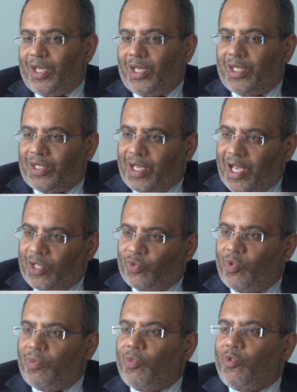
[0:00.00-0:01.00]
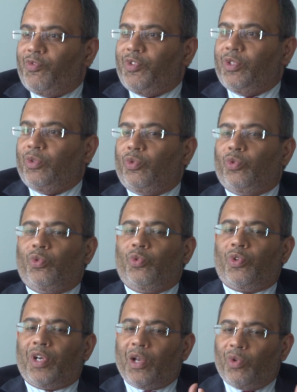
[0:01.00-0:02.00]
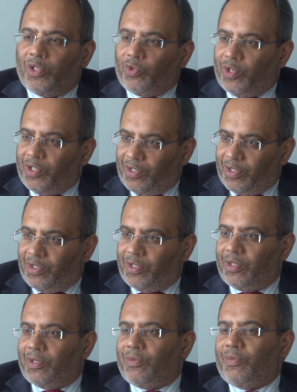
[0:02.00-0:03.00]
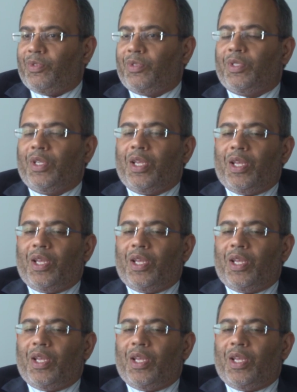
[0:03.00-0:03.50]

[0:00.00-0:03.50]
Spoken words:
is, as we move into regulatory systems,